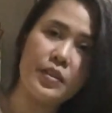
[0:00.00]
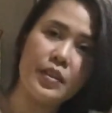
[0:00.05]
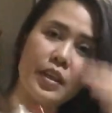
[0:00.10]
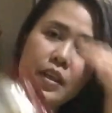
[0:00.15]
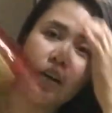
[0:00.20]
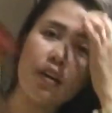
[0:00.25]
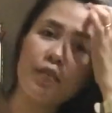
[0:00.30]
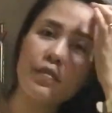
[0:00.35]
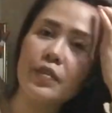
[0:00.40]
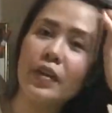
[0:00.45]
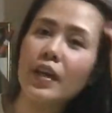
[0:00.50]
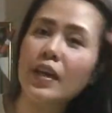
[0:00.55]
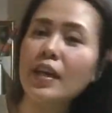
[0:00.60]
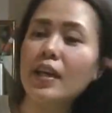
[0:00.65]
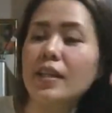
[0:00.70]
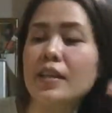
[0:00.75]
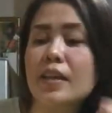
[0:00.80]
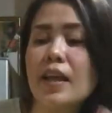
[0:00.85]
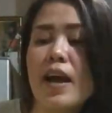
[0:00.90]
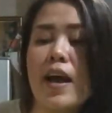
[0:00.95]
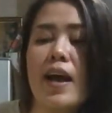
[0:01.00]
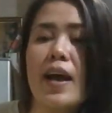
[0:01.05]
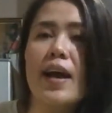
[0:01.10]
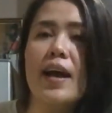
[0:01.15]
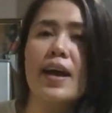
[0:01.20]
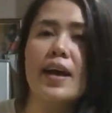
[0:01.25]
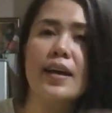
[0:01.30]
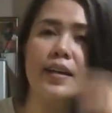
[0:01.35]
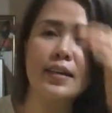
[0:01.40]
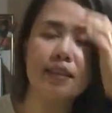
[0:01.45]
three of it,
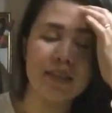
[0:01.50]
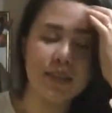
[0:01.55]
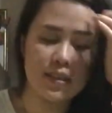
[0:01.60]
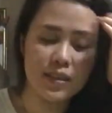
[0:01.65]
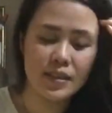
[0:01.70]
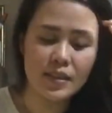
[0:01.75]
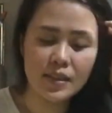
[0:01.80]
and